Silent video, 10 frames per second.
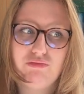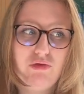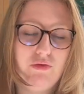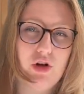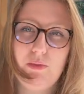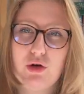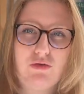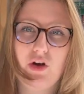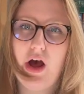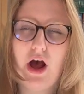loved her books
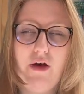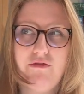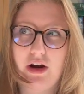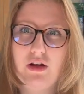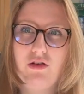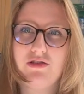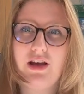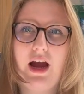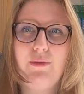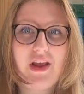for a very long
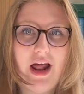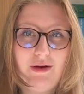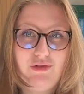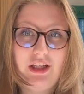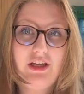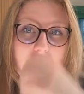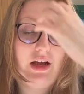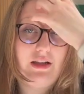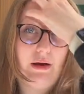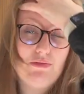time, and I'm really
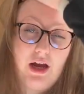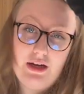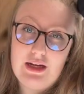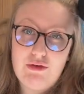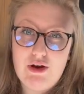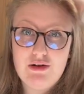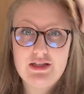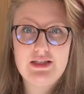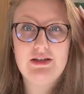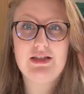glad that I'm starting to get around to
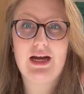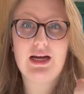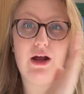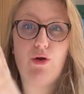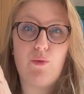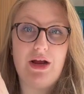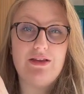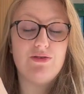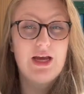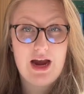the series. I cannot wait
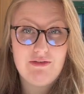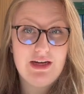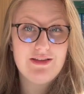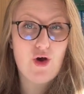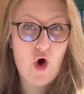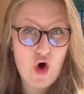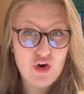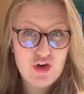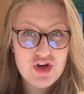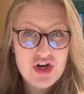to carry it
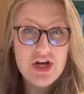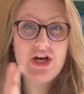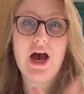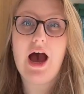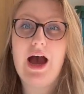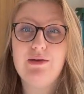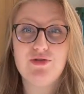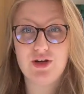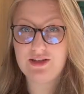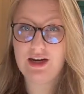on. I'm
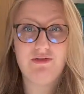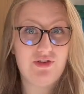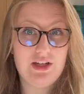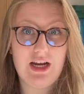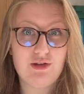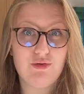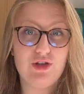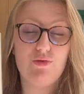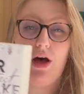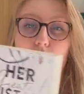so excited for the next one
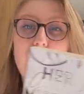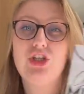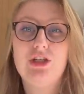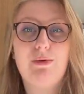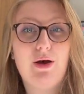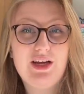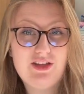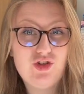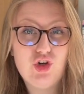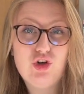as well, which is about
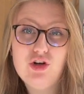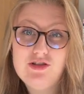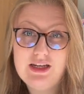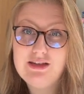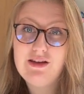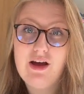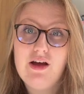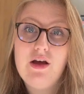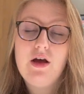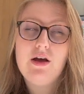his younger sister,
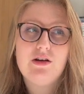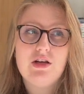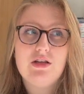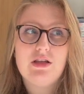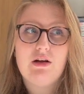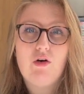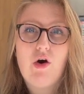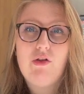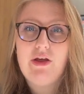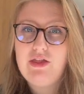because
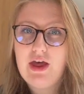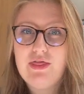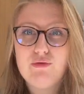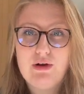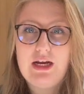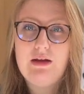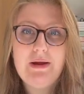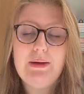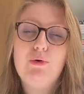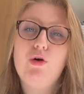they're three
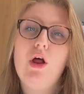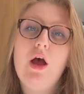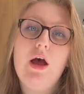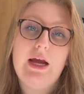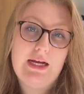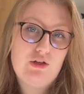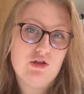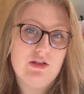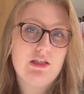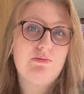people. It
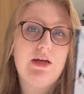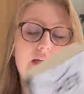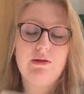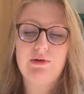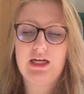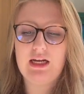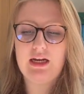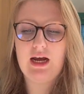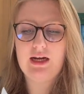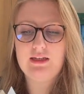does explain in the
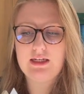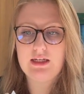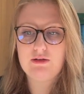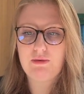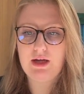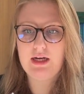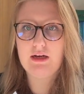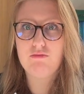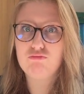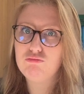beginning, I did
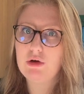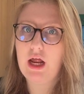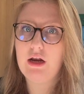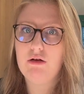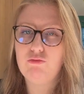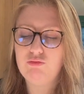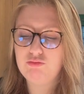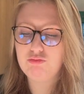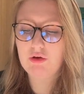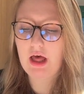explain when
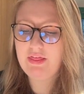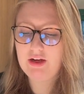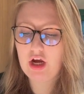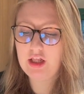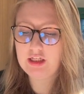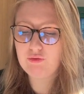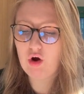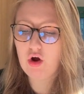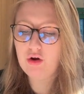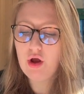I think earlier
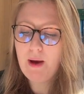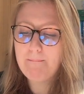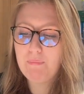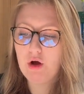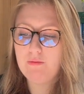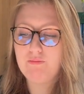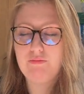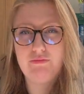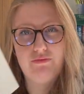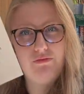on, but
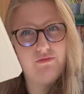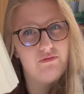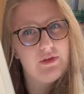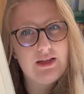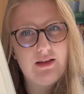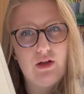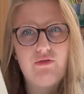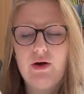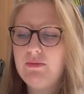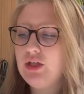there's a little
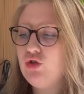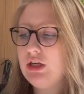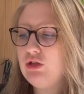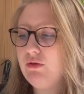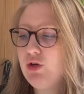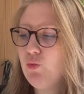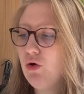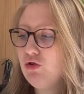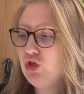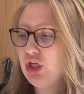family tree. So if you
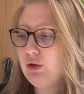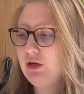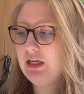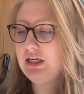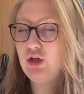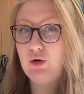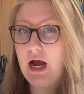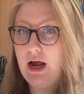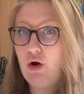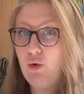want to, you
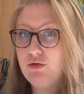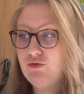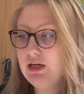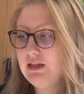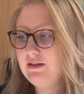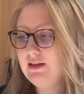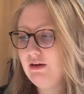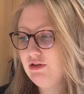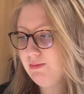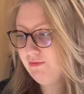can always read the
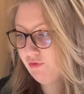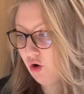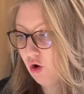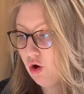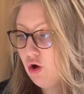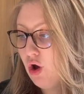series before,